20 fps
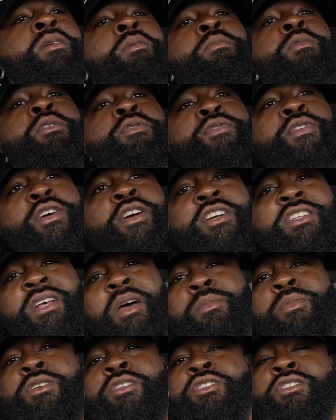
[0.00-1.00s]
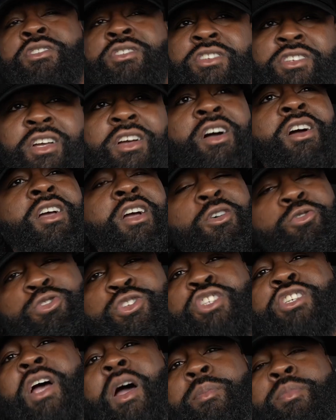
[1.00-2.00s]
But first, I'm gonna go
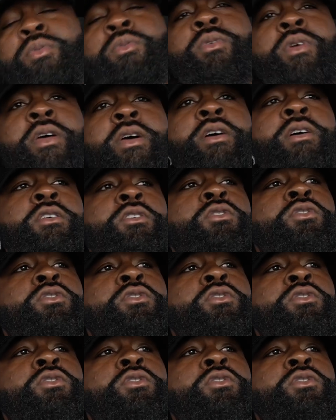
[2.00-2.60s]
shop around.